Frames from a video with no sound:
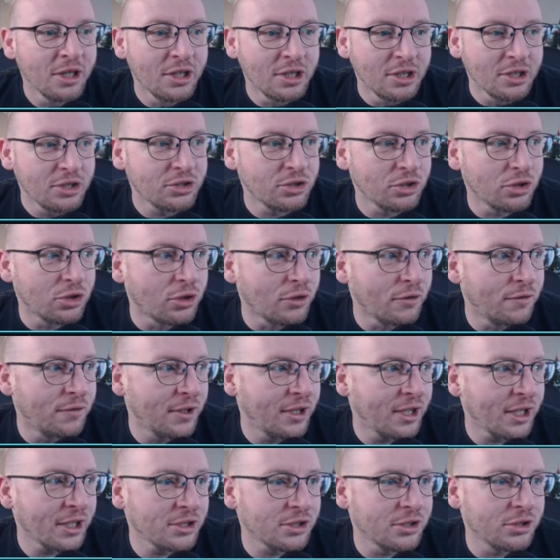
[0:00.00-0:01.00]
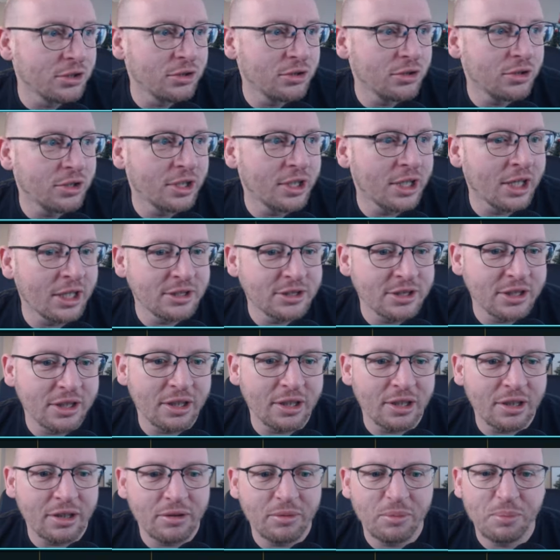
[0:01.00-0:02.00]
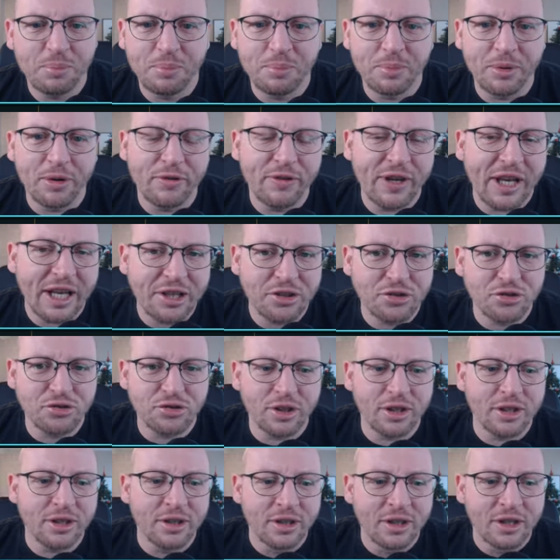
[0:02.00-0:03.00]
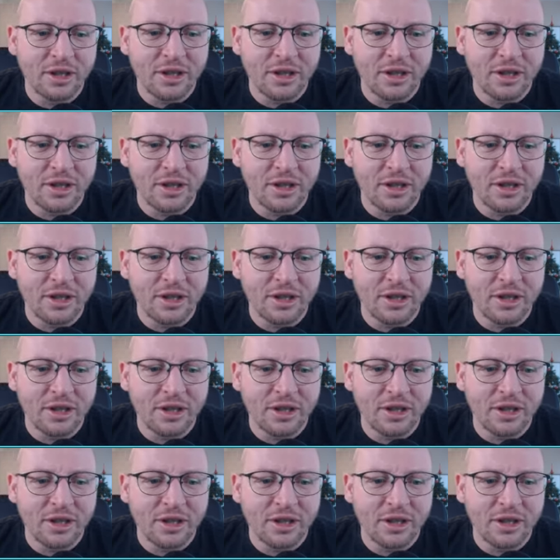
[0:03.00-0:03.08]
So hopefully that's going to look a nice little bit of extra.